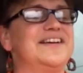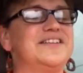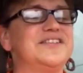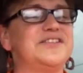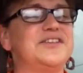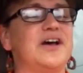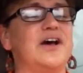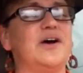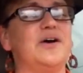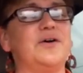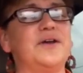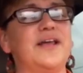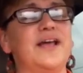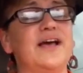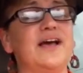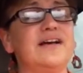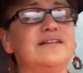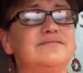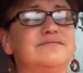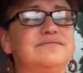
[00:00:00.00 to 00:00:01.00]
So
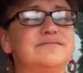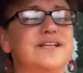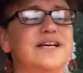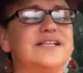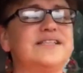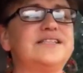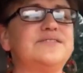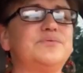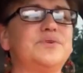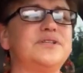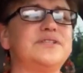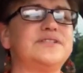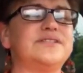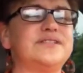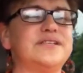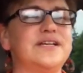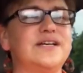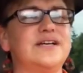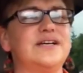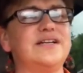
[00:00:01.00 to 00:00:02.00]
yeah, that's what
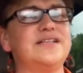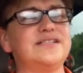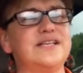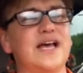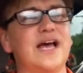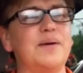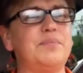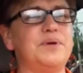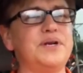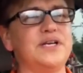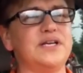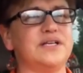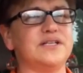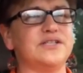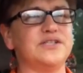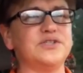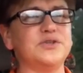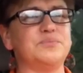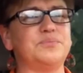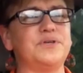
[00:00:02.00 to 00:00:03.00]
is
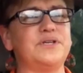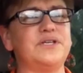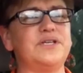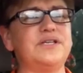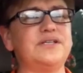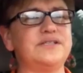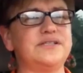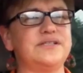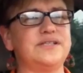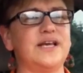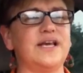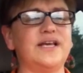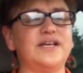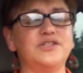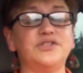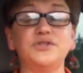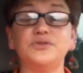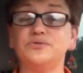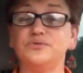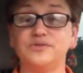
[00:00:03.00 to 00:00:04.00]
happening. So be
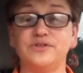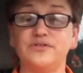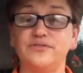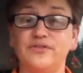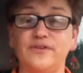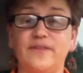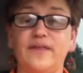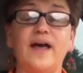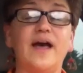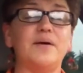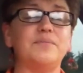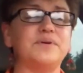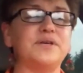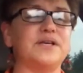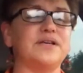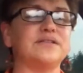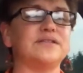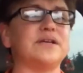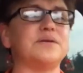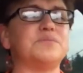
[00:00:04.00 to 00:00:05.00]
staying tuned for that,
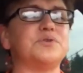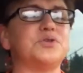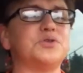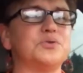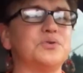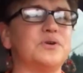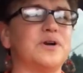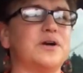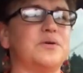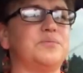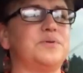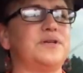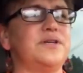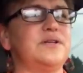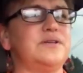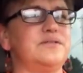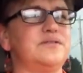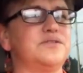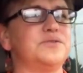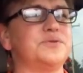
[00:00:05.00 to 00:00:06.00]
because I'm sure I'll
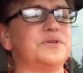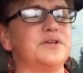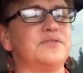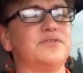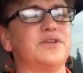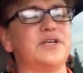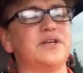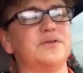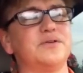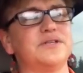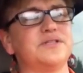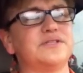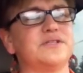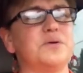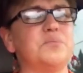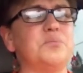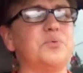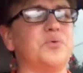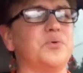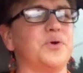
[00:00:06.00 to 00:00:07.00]
be doing a video at
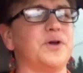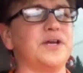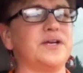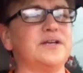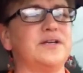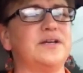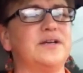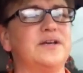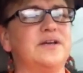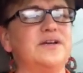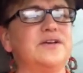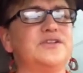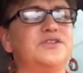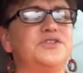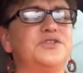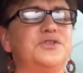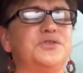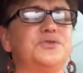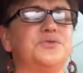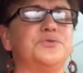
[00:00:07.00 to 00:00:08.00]
some point
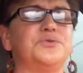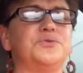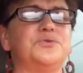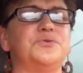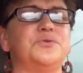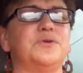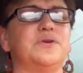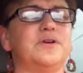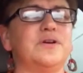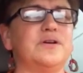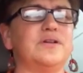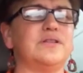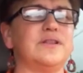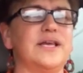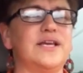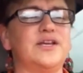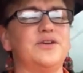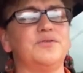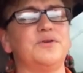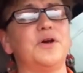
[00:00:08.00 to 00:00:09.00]
to
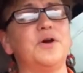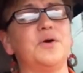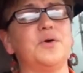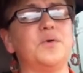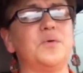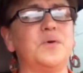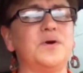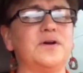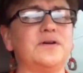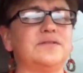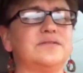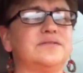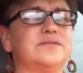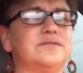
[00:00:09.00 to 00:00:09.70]
let you know